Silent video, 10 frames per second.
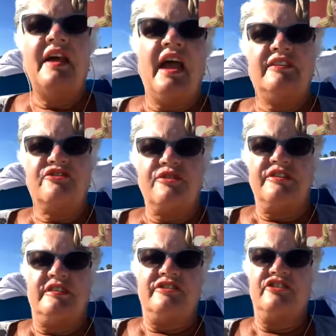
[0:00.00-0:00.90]
that
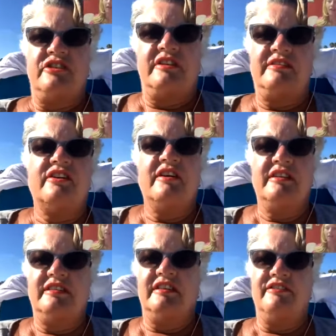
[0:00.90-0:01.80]
tradition, sorry
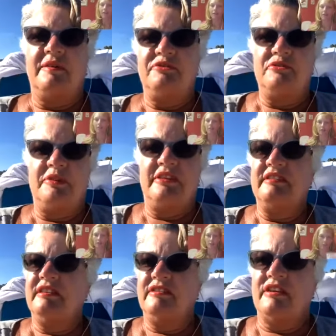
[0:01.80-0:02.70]
to interrupt you, but
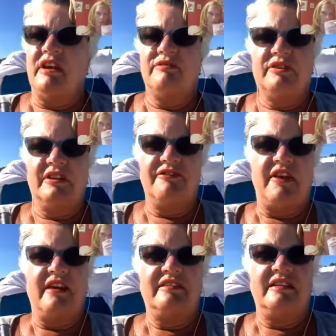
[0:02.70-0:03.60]
this is a really
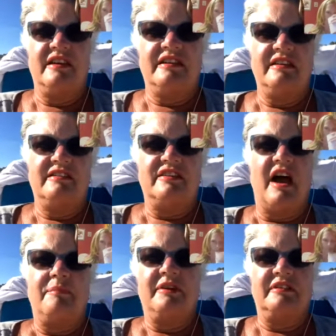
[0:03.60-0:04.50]
fascinating
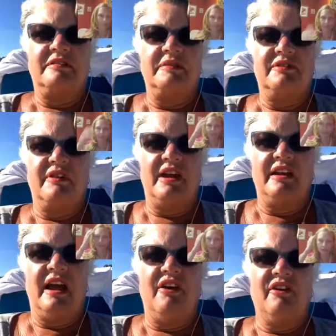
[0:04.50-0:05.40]
topic to me right
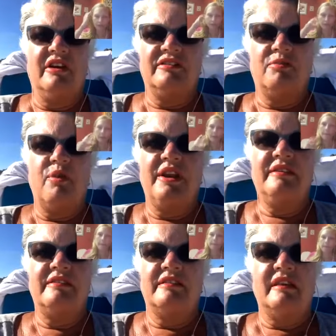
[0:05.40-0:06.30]
now, is what
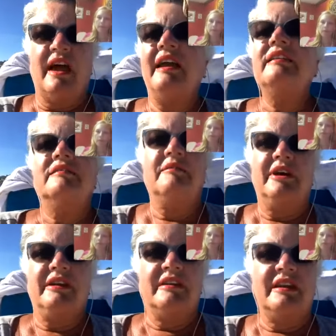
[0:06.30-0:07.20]
is
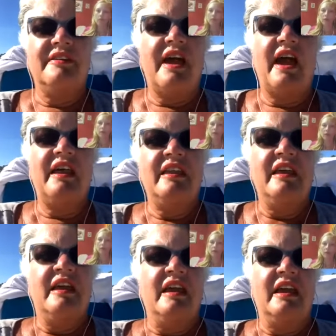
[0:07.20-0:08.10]
enlightenment? In that,
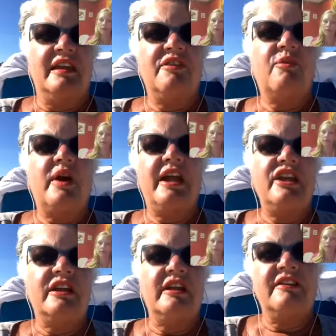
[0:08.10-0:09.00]
in the
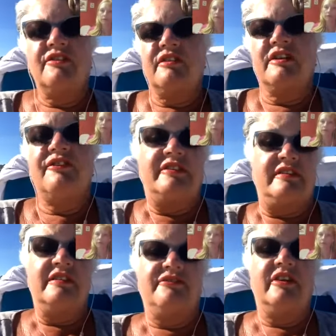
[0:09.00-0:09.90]
way, either if it's
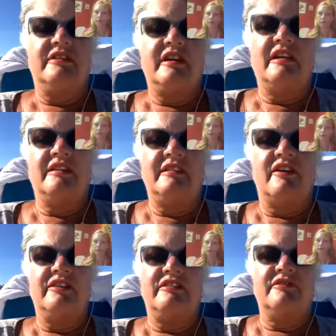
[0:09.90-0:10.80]
different, tell us how
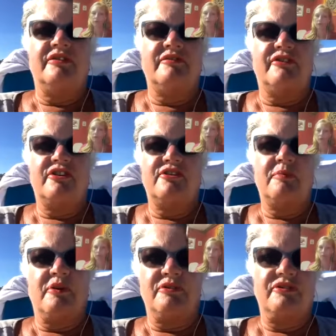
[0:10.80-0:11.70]
it's different for you
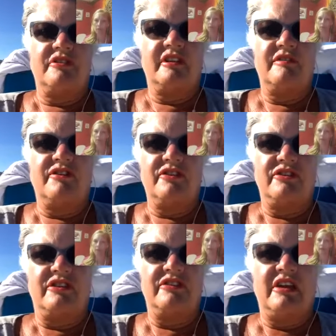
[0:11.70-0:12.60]
personally
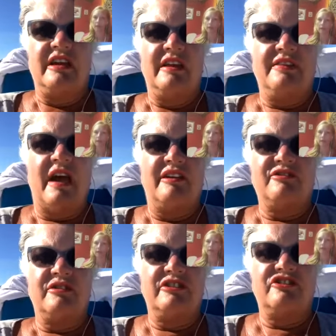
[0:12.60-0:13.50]
versus that
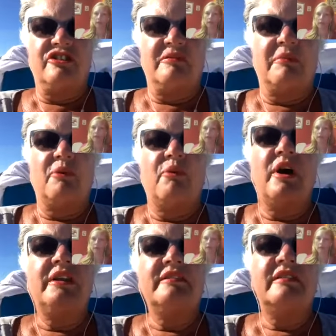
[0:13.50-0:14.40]
tradition. But
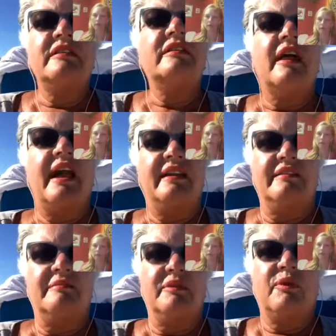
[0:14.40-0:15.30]
what is
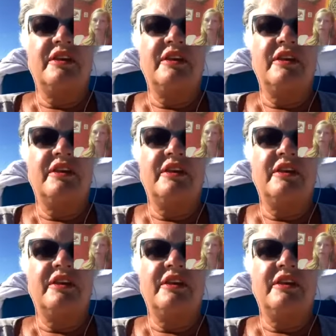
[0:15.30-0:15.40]
enlightenment? What